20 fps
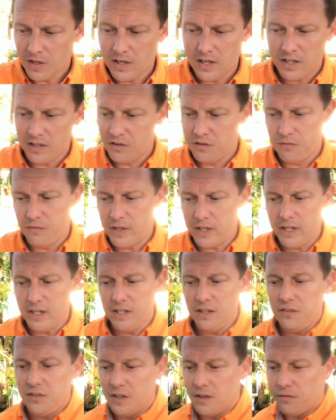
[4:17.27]
It's very
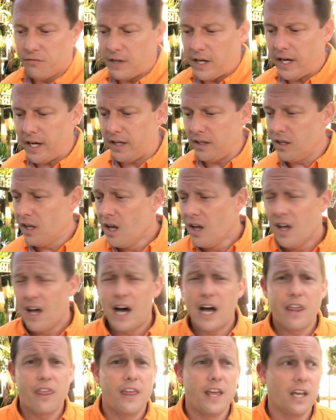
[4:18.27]
easy to find.
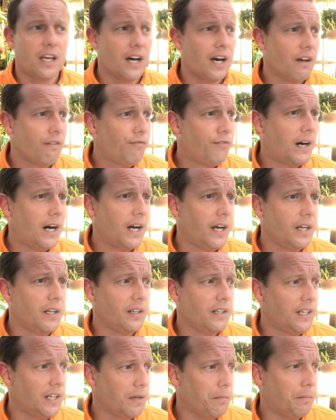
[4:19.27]
I think I
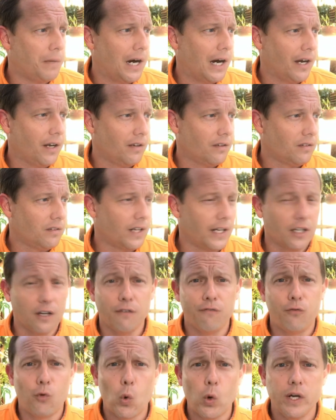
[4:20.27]
get mine like a
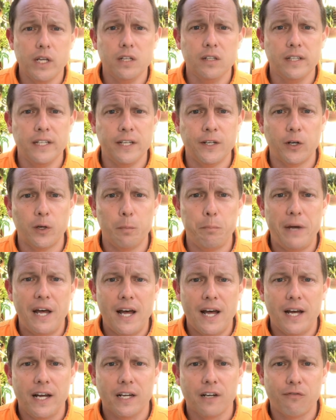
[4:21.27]
40-liter
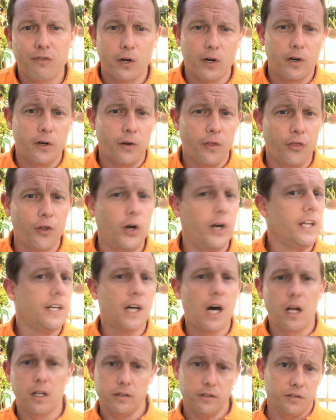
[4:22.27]
bag for
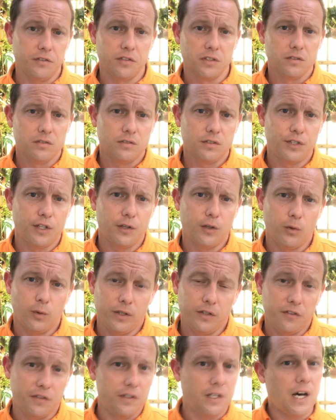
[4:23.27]
$30. So
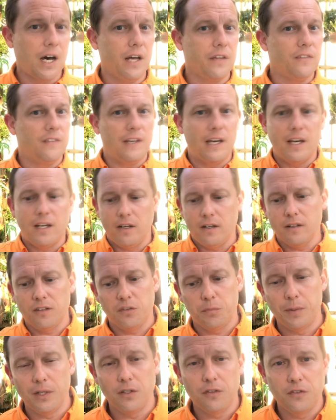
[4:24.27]
it's not that
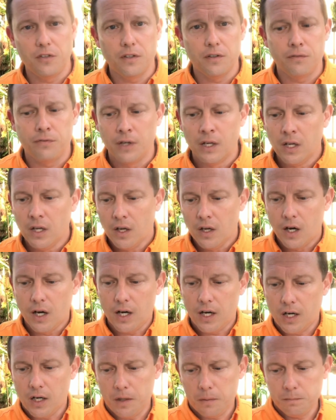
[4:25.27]
expensive.
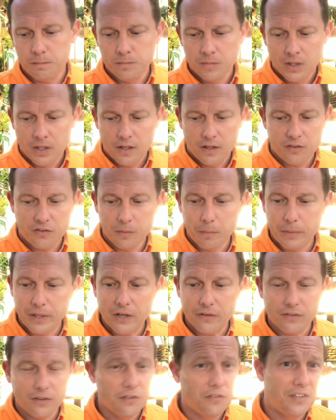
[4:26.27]
It's
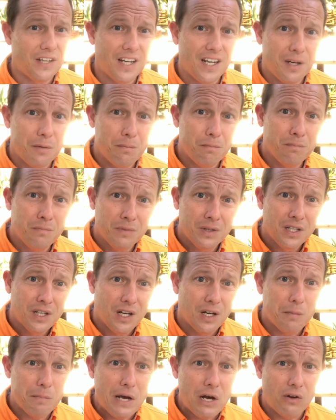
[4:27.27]
about the same
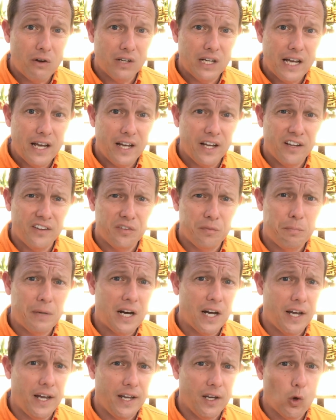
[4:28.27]
amount as
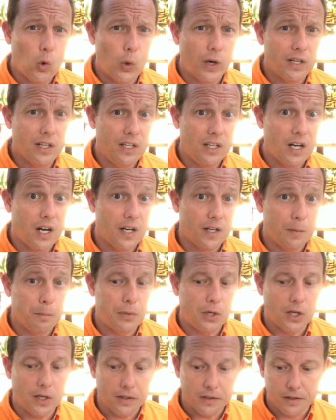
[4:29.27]
buying orchiata
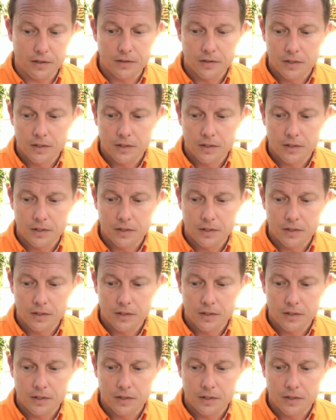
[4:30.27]
bark.